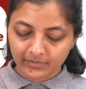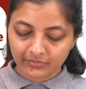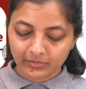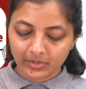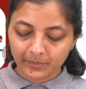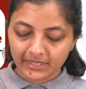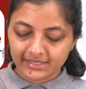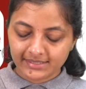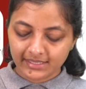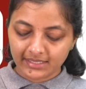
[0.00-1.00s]
from the main
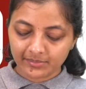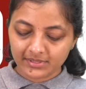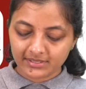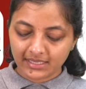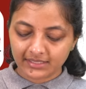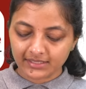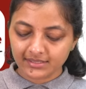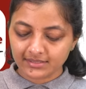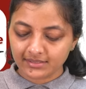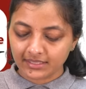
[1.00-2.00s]
syllabus, that
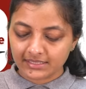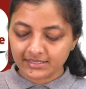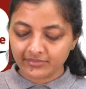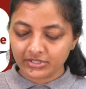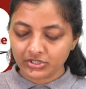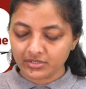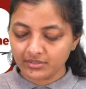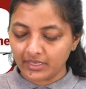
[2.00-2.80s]
is the conservation,